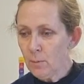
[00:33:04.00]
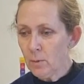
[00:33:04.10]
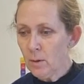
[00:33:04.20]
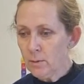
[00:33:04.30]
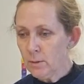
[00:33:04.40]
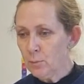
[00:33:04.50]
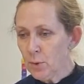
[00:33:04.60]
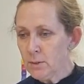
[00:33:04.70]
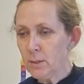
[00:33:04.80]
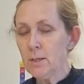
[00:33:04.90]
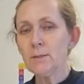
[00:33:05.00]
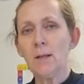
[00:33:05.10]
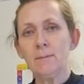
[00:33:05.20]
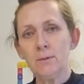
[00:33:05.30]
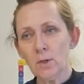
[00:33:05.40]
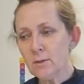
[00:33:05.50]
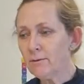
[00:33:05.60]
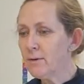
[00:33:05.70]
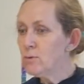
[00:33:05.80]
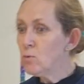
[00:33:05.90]
chap when I was in prison. His name was
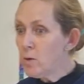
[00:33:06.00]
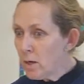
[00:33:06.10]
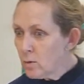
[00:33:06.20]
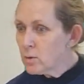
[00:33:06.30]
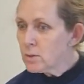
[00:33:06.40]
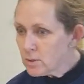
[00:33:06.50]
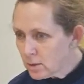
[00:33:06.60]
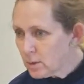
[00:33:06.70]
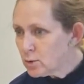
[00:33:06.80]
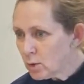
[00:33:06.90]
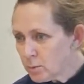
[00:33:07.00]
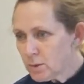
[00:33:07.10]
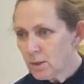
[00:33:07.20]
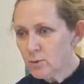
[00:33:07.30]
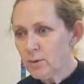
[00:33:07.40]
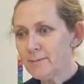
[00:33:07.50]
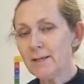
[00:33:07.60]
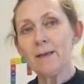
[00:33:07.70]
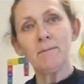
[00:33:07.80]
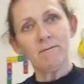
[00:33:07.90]
Joseph. He's really good at interpreting dreams.
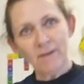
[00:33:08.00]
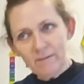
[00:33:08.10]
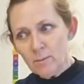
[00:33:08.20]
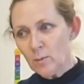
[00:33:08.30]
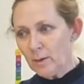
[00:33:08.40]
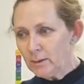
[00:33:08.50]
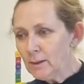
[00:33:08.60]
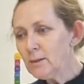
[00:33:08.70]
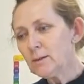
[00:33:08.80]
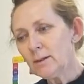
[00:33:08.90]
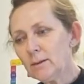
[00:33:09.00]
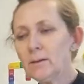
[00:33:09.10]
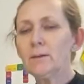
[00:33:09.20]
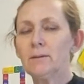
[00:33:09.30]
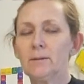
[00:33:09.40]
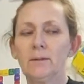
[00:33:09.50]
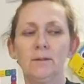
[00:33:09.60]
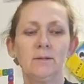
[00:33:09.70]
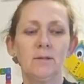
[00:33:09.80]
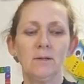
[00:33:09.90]
Very favorable one.
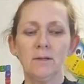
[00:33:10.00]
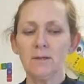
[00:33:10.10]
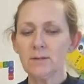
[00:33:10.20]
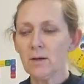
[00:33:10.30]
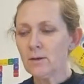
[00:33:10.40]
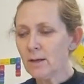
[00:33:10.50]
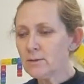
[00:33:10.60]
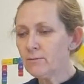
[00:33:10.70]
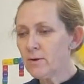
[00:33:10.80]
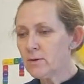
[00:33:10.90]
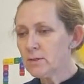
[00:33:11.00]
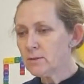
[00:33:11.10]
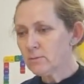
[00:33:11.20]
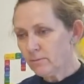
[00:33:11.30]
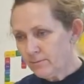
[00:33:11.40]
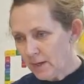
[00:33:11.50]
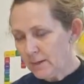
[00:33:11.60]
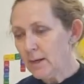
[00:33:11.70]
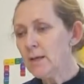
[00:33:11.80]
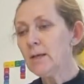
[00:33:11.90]
So they say, okay, so Pharaoh says, fine.
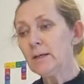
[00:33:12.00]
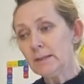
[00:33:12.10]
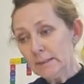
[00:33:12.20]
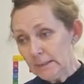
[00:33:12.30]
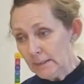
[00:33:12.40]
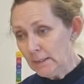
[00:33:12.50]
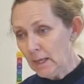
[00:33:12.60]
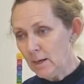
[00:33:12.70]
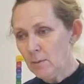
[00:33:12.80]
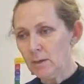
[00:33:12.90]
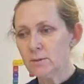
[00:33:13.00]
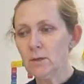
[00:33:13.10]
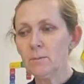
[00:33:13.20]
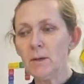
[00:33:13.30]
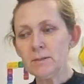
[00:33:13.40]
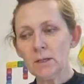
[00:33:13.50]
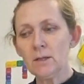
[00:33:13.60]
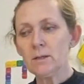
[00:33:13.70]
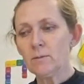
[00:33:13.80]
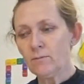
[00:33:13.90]
Kidding it. So basically,